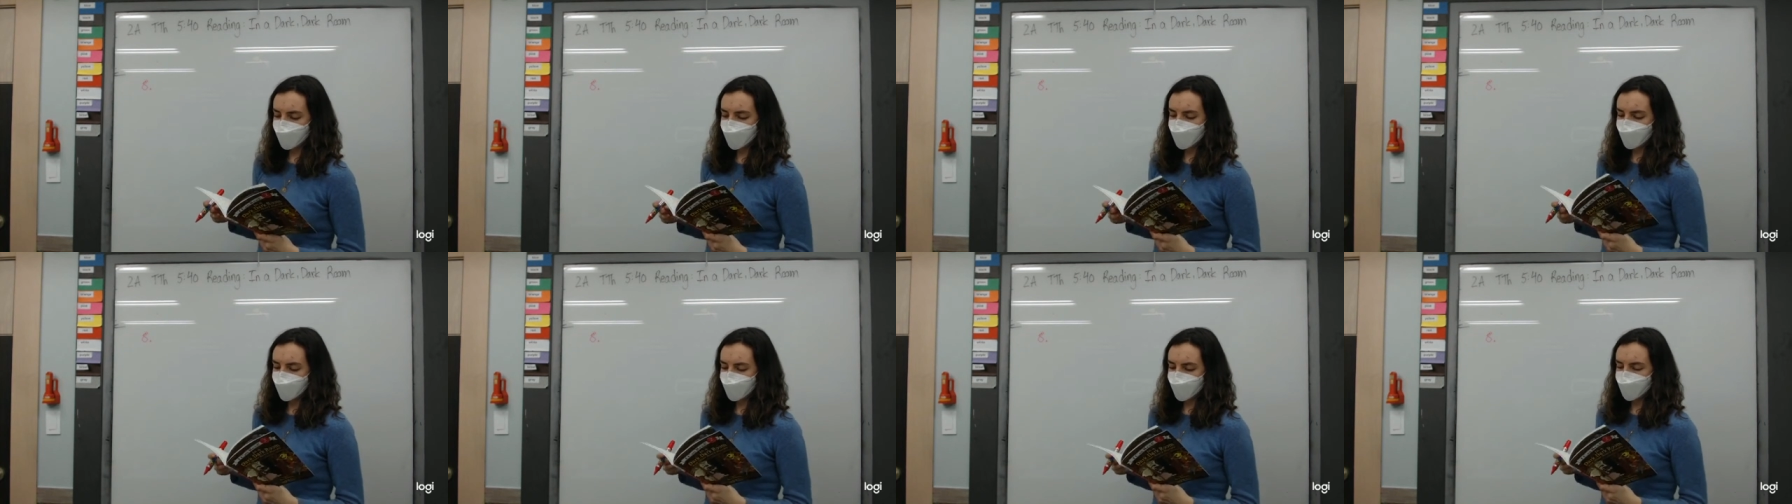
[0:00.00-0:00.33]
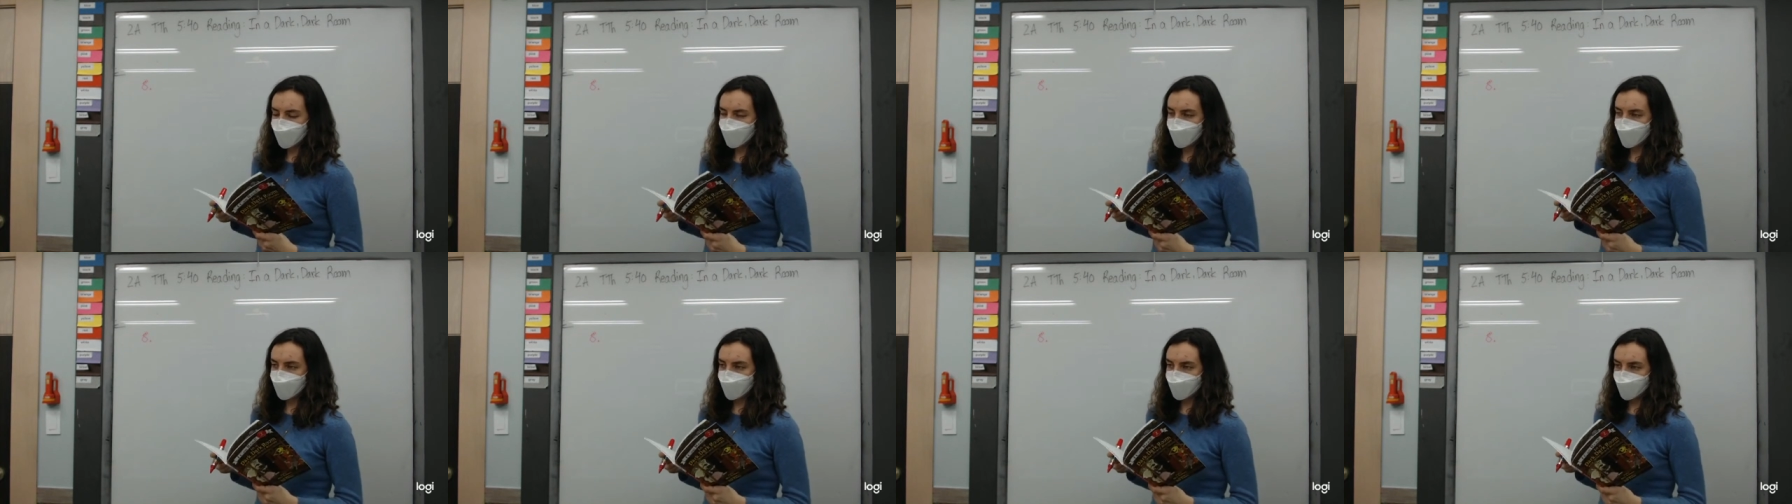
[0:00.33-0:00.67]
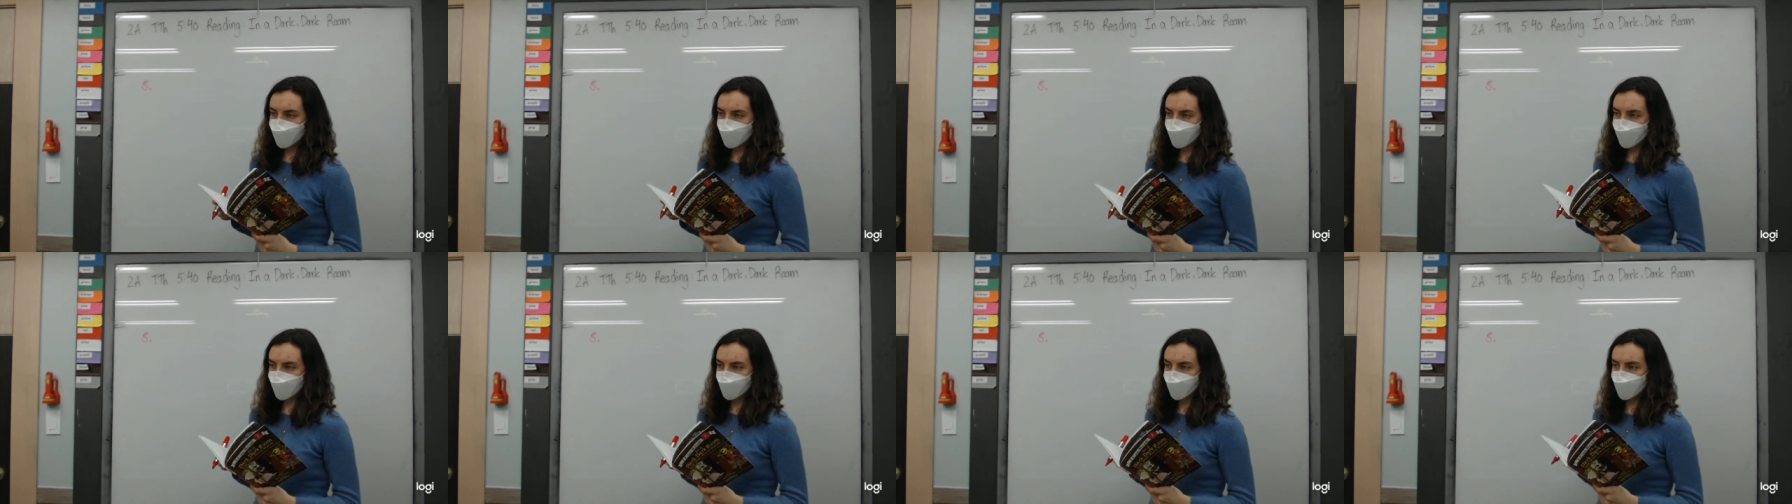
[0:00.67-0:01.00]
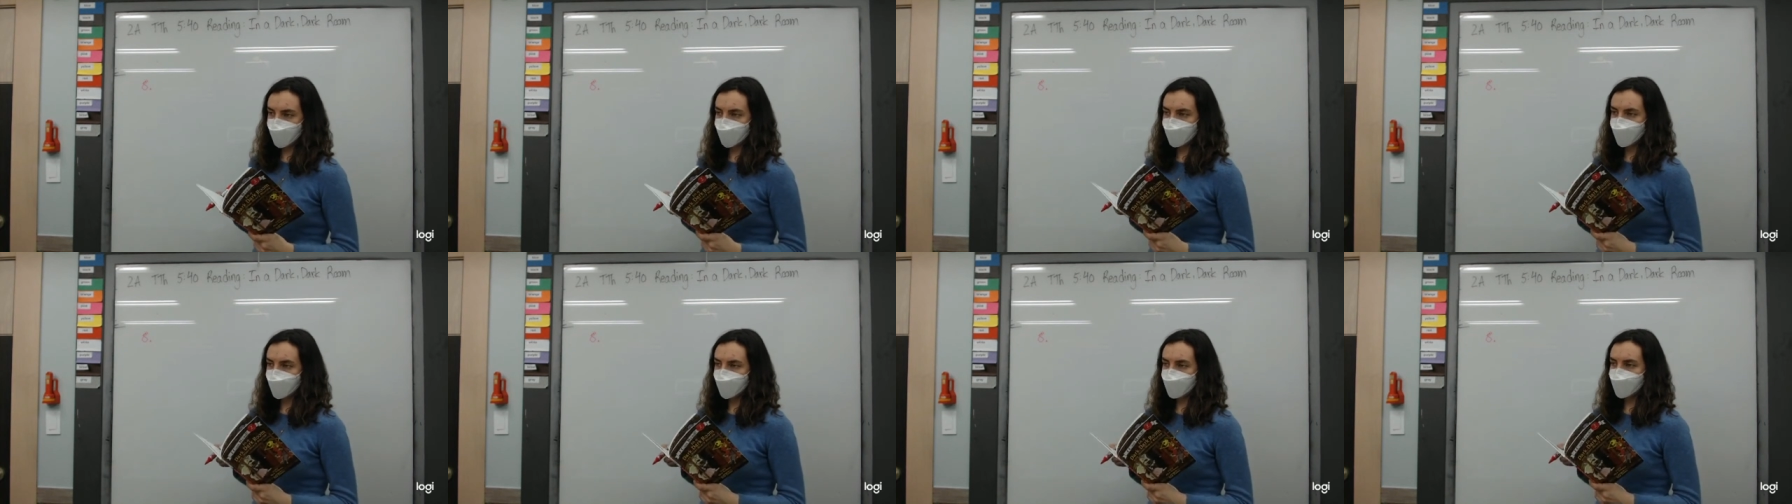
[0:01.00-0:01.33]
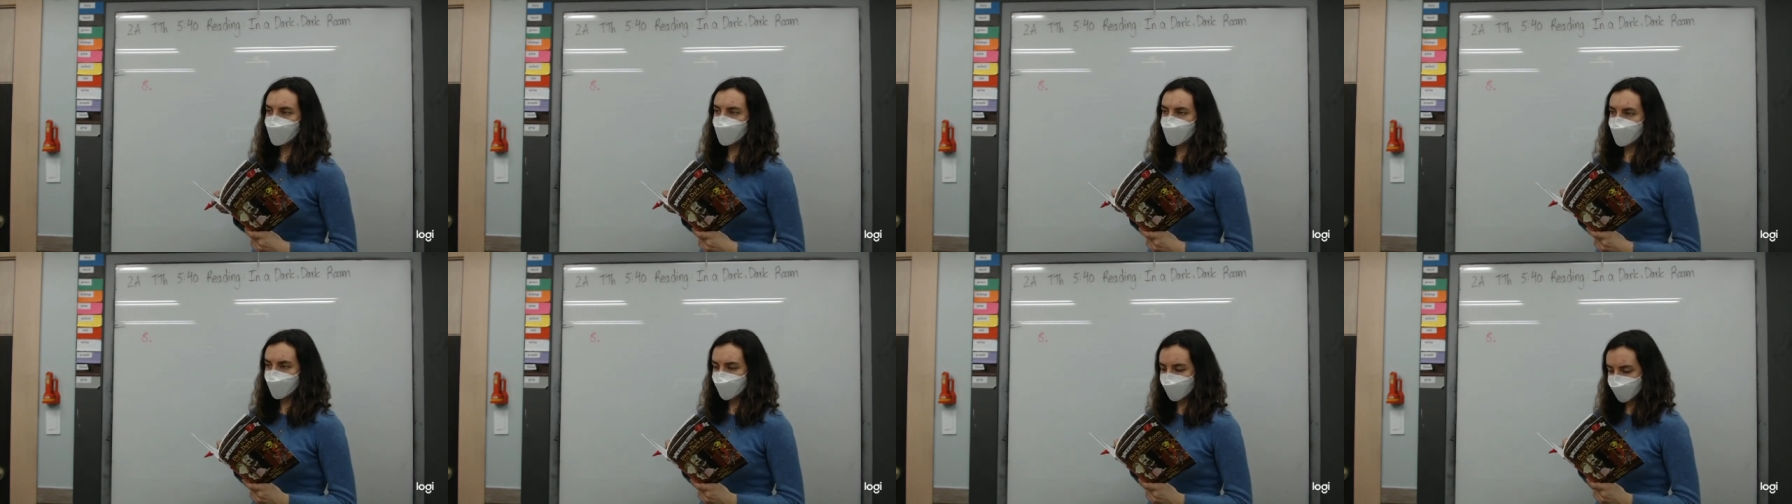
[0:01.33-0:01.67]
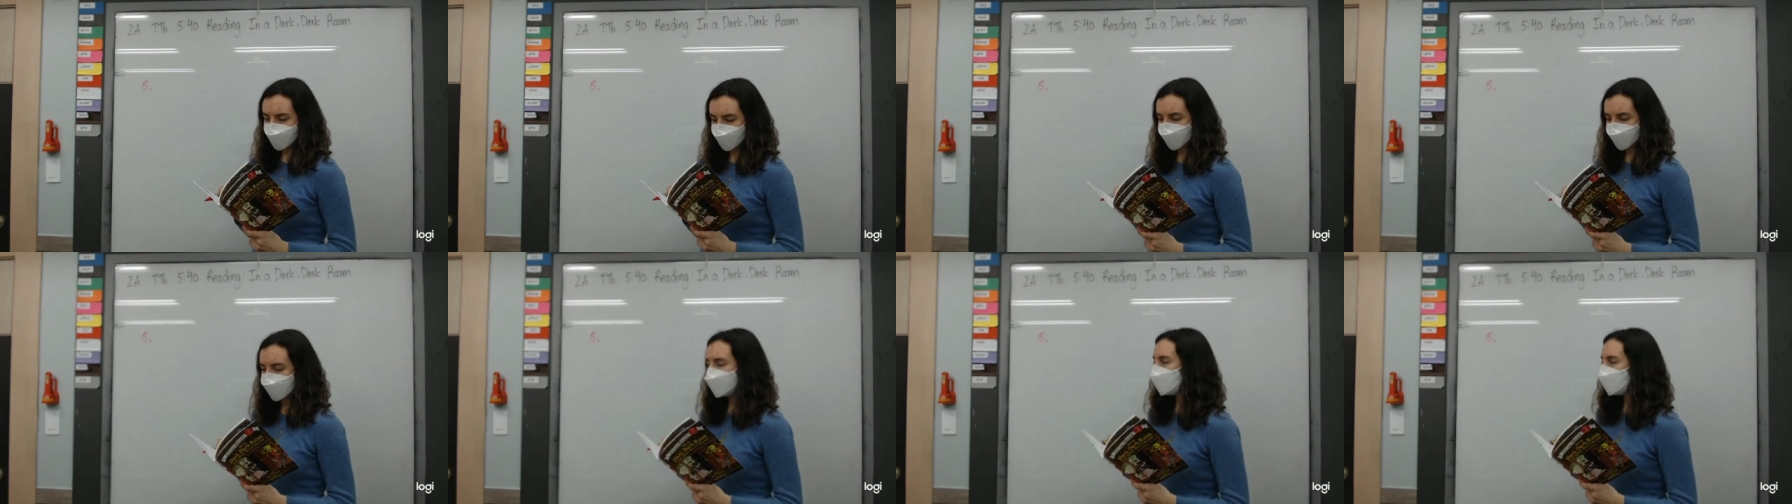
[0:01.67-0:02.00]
other girls.